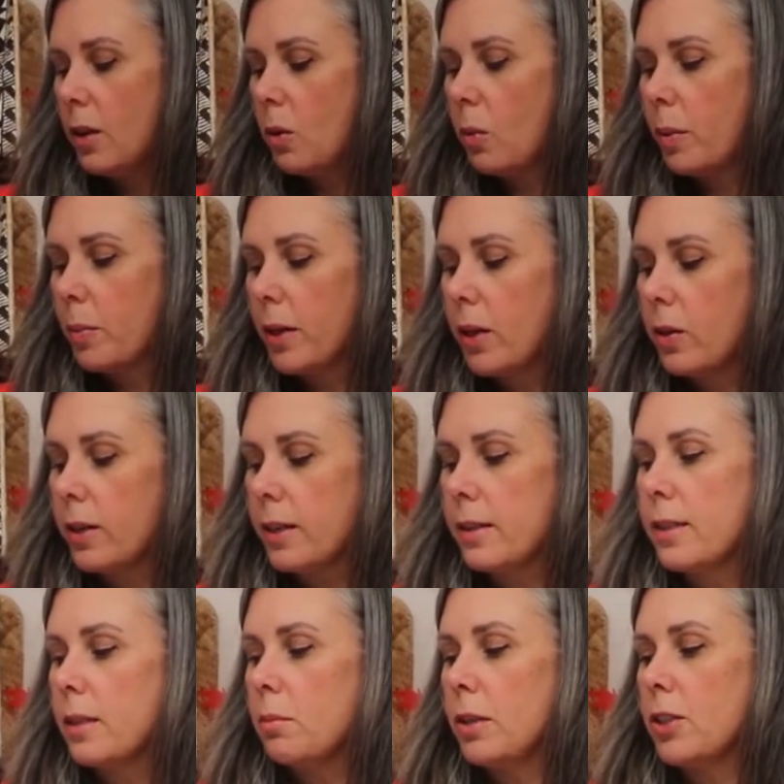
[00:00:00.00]
When we look at
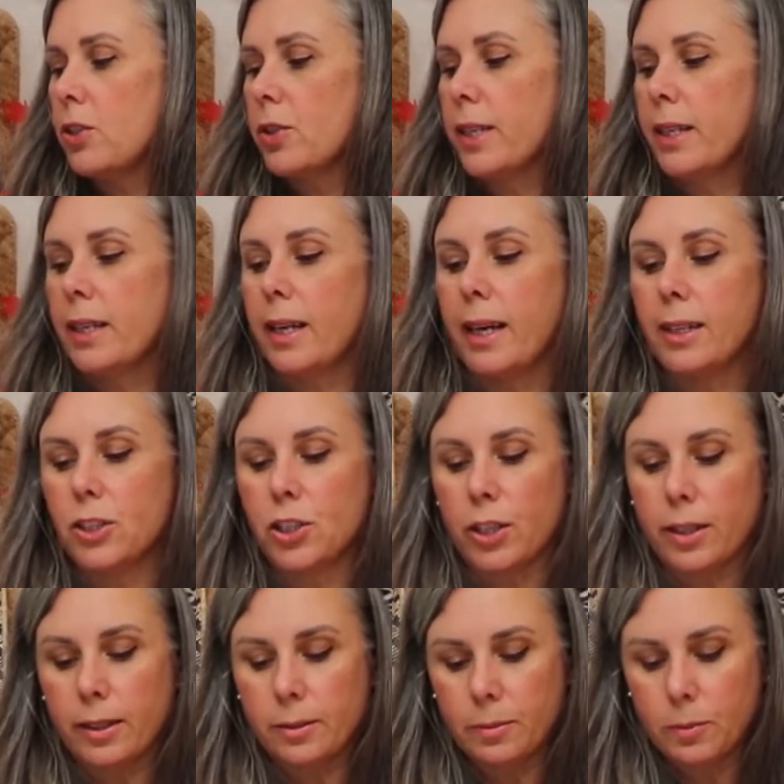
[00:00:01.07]
symmetry in
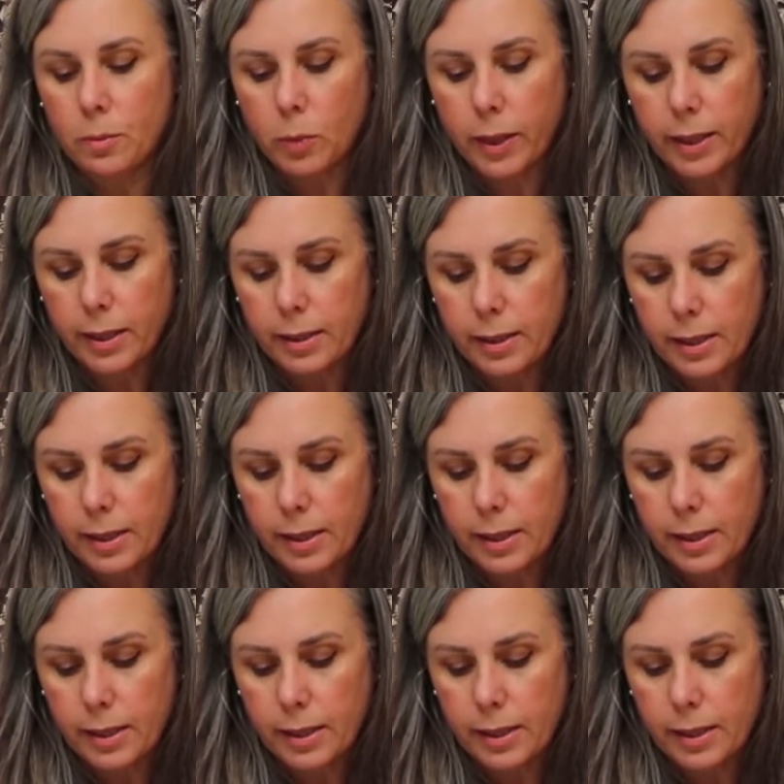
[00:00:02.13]
nature, we can